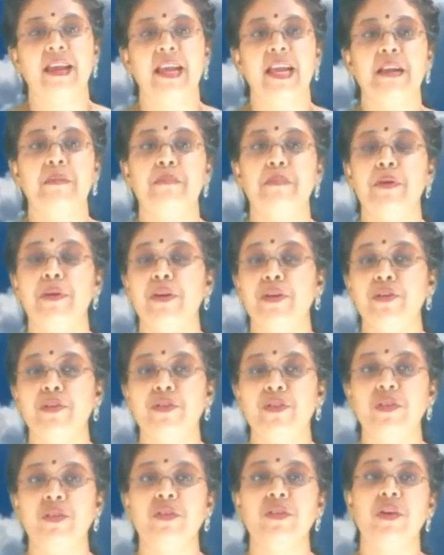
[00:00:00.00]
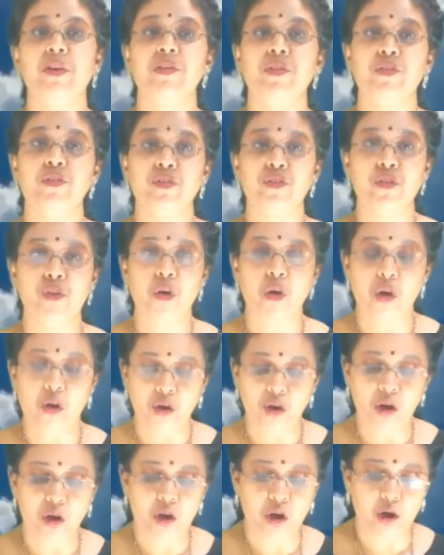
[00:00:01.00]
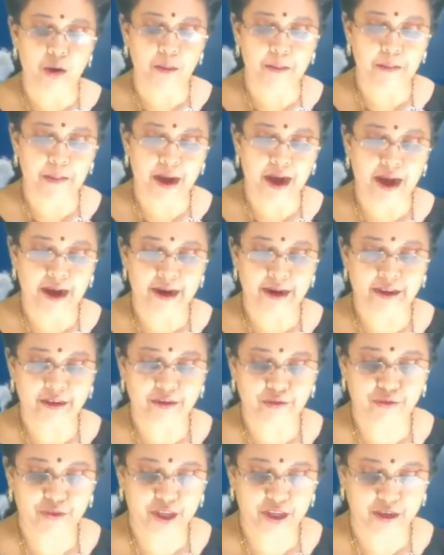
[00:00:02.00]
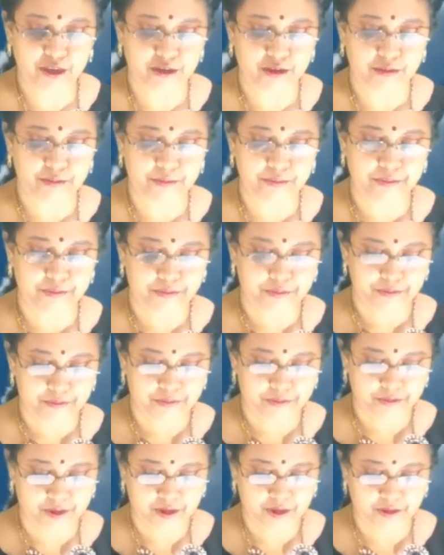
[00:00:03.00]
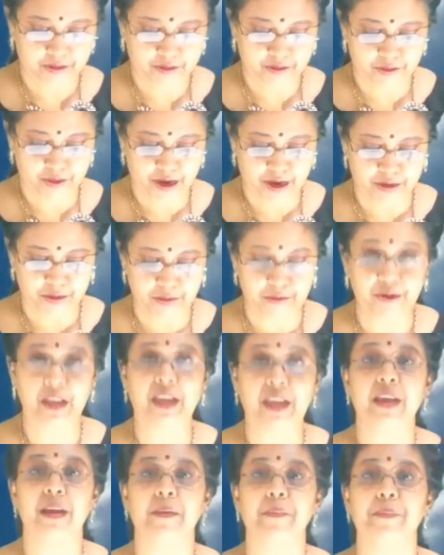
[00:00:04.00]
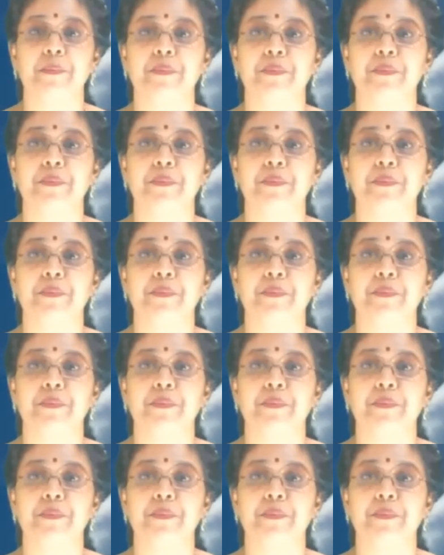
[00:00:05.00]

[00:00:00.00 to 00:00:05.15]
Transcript: it produces a strong combined field. It's right over here.